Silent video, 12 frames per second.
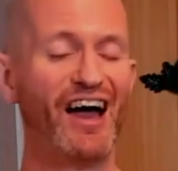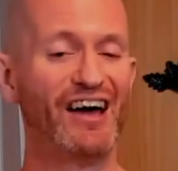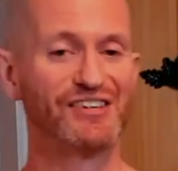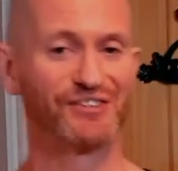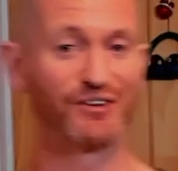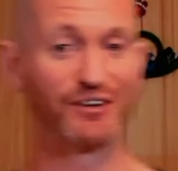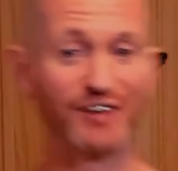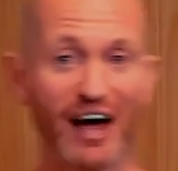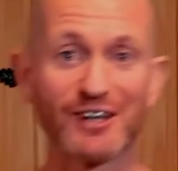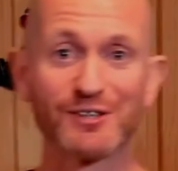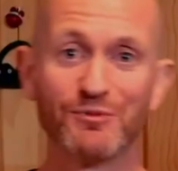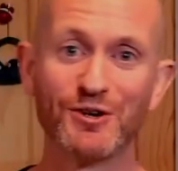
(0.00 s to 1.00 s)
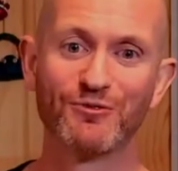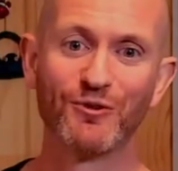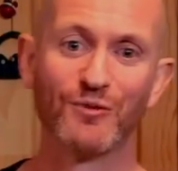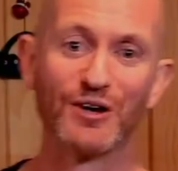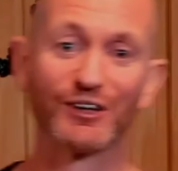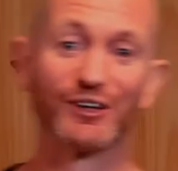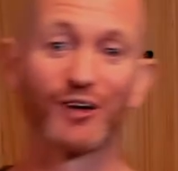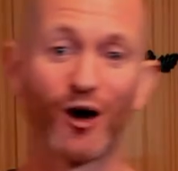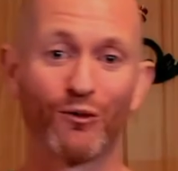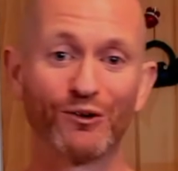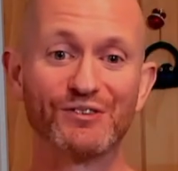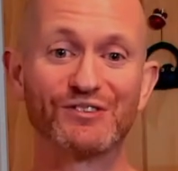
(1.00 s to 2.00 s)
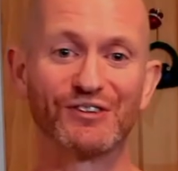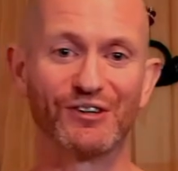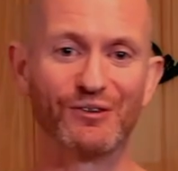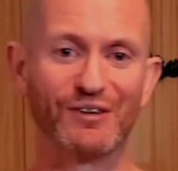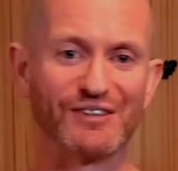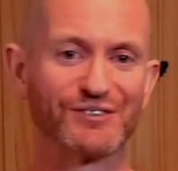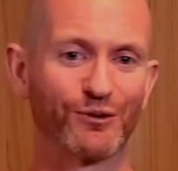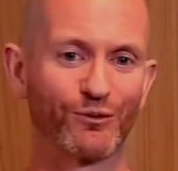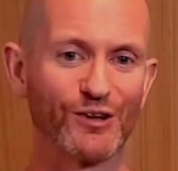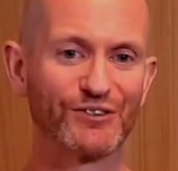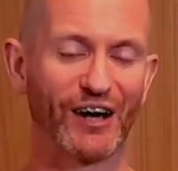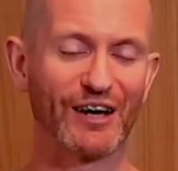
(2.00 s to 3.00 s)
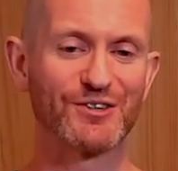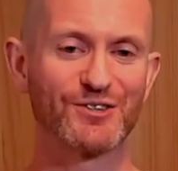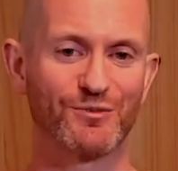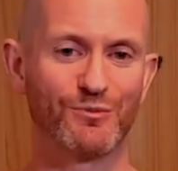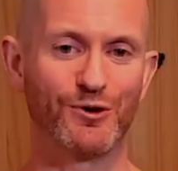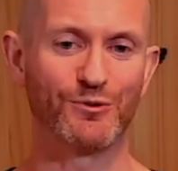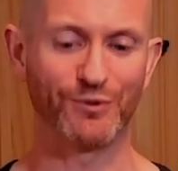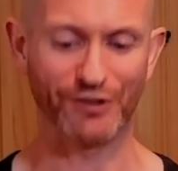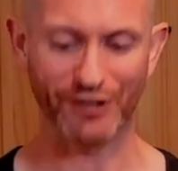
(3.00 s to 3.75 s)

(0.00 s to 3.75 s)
So the next movement we're going to go on to is a rotation movement.